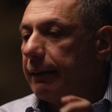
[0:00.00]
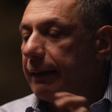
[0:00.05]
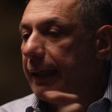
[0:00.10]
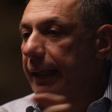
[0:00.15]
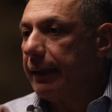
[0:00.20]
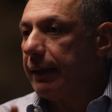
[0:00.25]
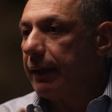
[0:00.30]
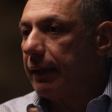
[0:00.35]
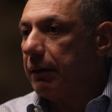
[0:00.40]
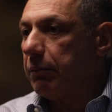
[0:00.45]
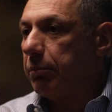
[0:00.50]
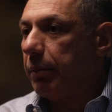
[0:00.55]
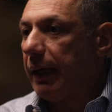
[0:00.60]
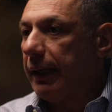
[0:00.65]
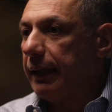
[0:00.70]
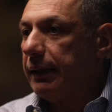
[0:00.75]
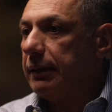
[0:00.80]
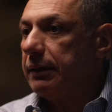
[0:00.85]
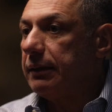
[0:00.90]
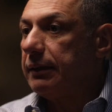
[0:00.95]
taken
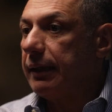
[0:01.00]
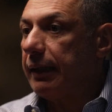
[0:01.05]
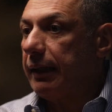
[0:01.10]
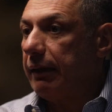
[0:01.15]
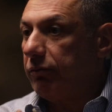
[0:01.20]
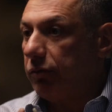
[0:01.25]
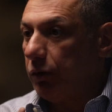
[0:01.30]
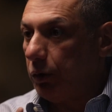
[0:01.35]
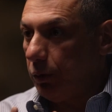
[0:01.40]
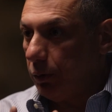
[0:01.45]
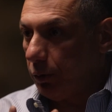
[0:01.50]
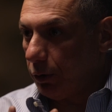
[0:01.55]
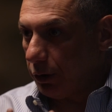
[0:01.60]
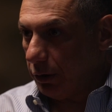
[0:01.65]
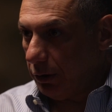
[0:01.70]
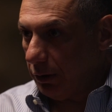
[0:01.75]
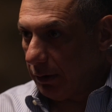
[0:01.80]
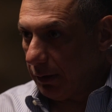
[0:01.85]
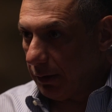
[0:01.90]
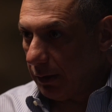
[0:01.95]
by the
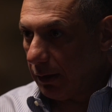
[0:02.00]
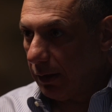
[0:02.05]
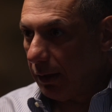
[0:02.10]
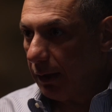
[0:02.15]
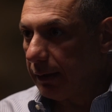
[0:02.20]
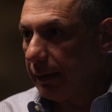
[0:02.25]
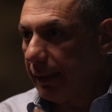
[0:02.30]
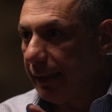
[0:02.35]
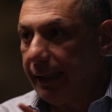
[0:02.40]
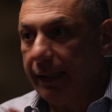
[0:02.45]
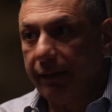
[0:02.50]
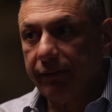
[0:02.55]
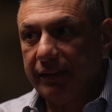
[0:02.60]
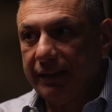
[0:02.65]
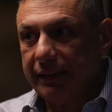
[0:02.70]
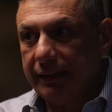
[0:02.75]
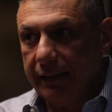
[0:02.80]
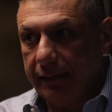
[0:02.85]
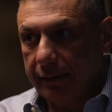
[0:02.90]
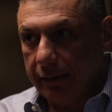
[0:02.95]
Revolutionary Guard. I
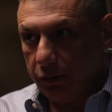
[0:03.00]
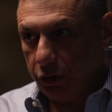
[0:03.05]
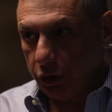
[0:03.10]
haven't seen a